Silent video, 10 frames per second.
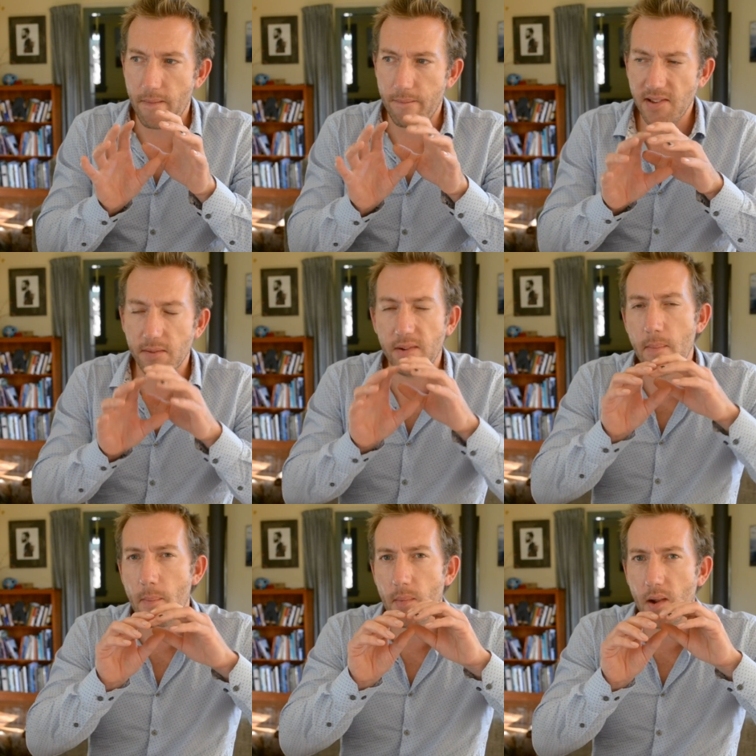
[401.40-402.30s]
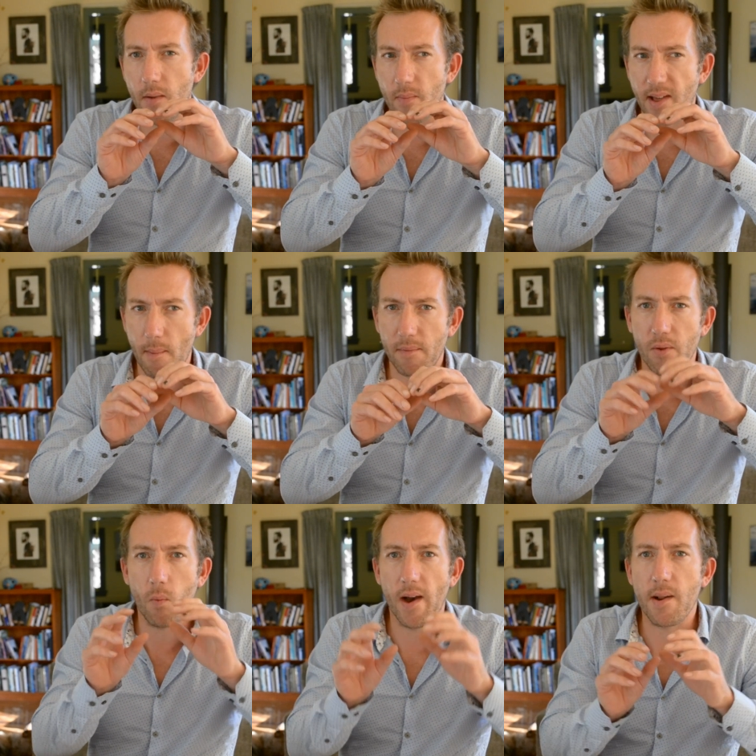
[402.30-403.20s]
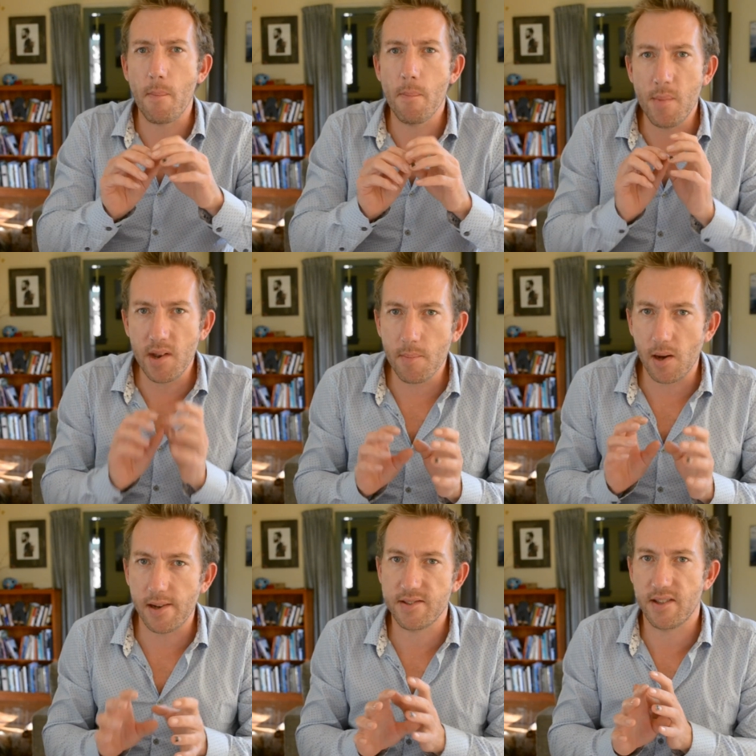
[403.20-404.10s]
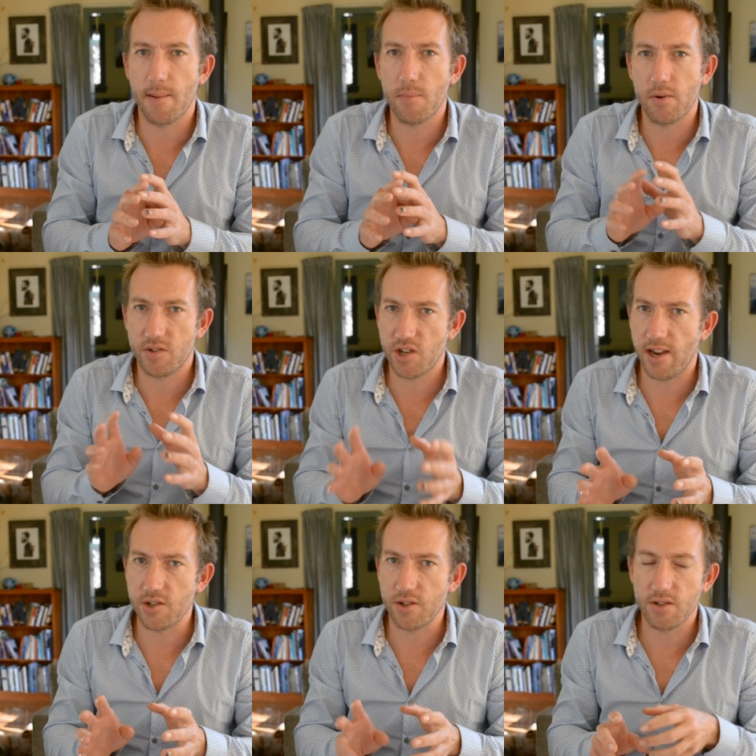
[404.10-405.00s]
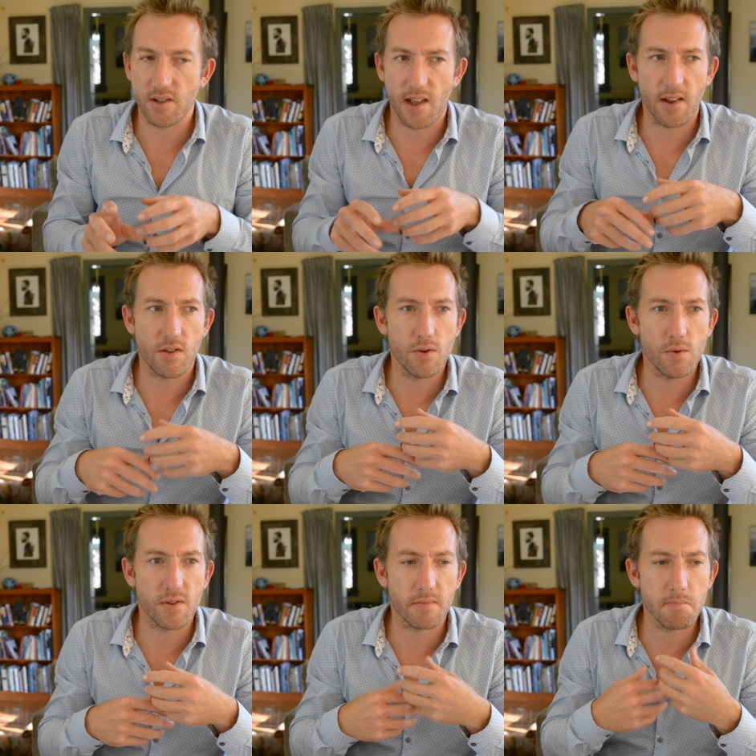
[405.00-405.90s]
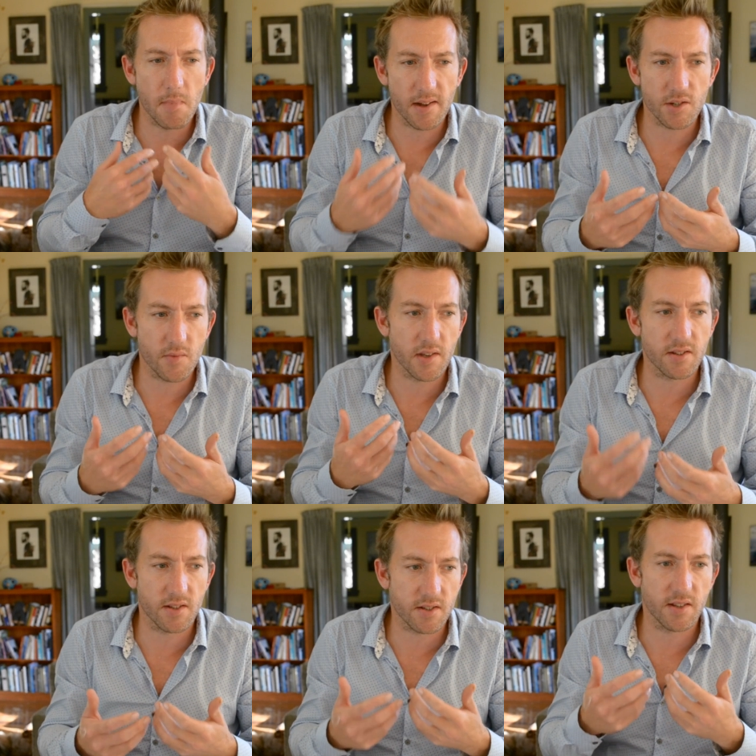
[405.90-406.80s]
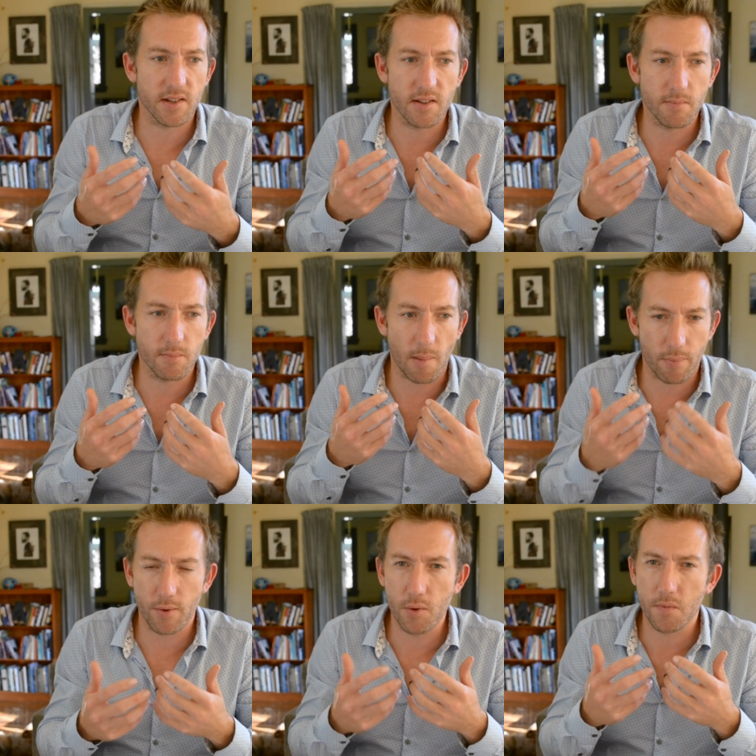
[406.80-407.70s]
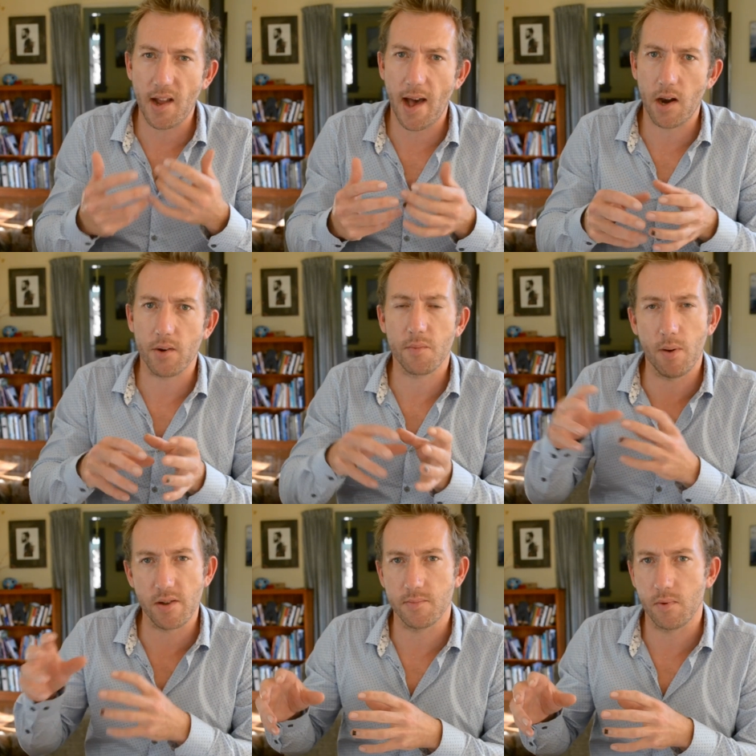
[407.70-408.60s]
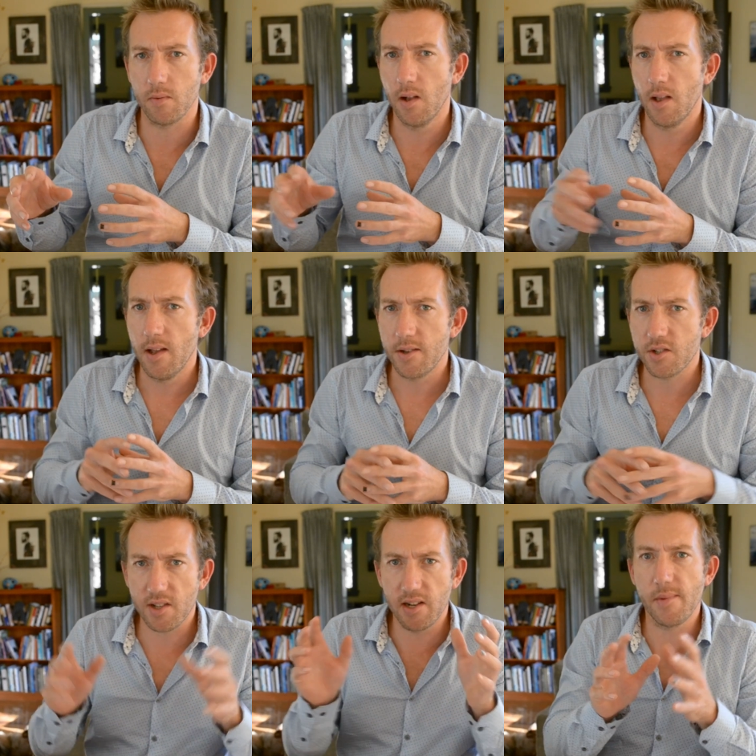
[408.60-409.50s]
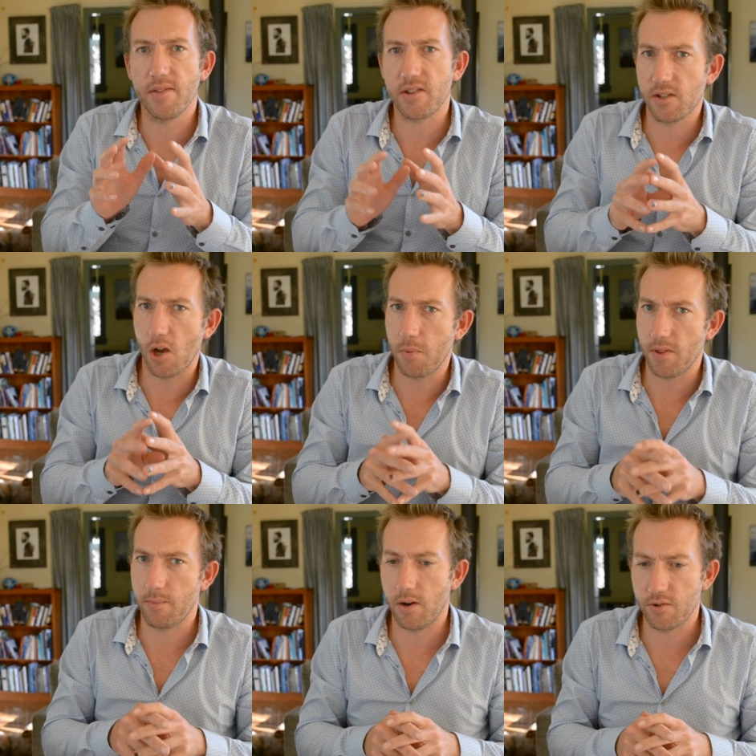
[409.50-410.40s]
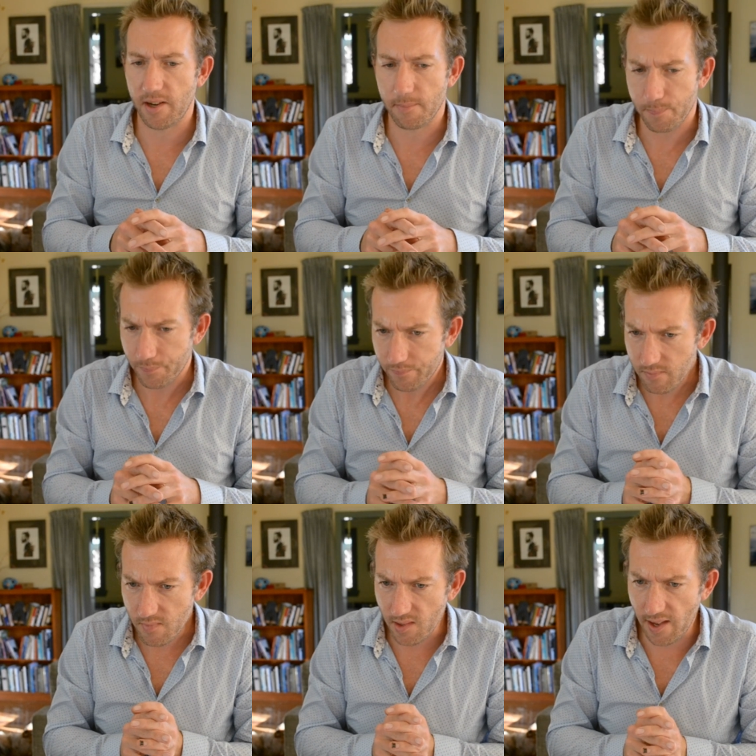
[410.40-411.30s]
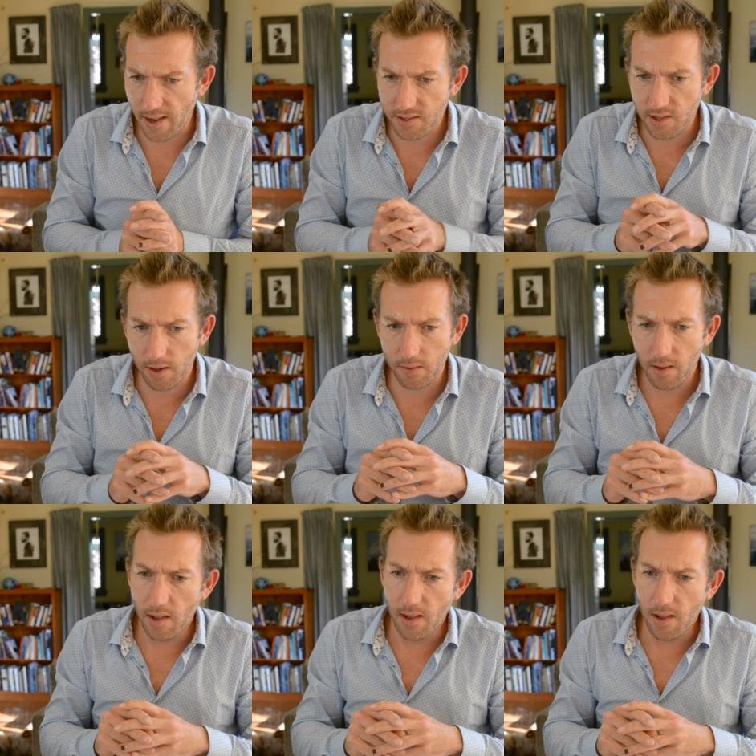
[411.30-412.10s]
effectively came up with a way to minimize the number of changes and use as much of the existing approved data as possible, just to limit the scope of the project. So,